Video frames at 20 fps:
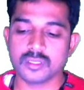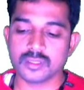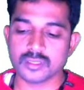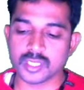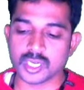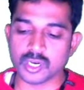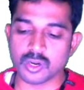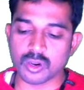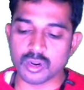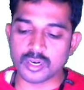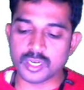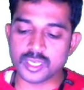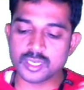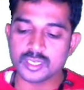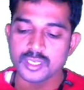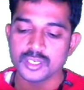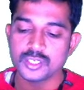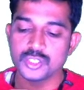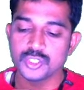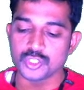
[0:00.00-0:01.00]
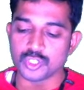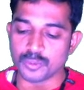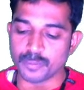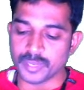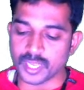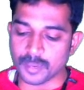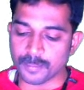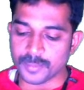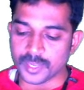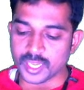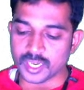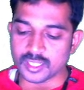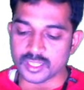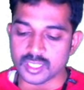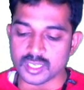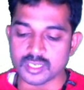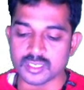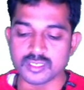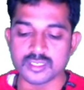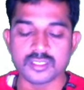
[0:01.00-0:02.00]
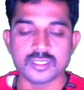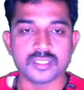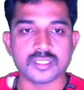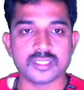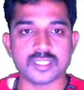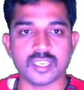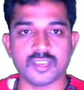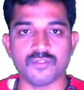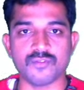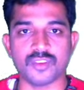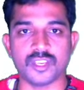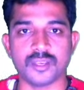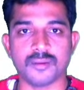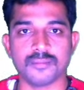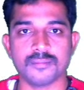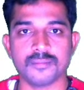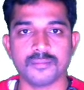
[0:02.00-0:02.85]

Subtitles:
That order should be appear in the same way.